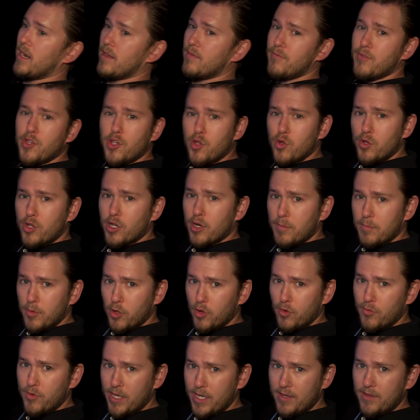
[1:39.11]
to view your
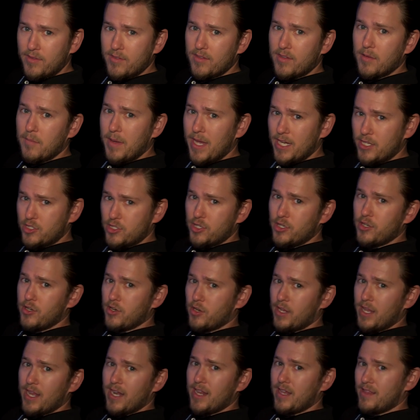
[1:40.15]
movies to make sure you're
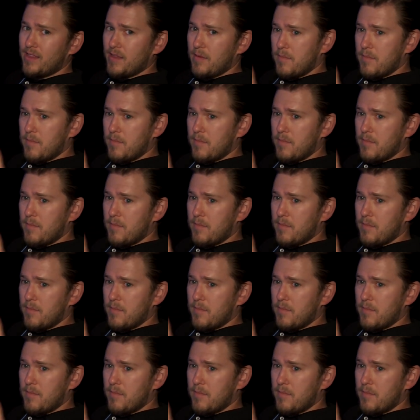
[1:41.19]
getting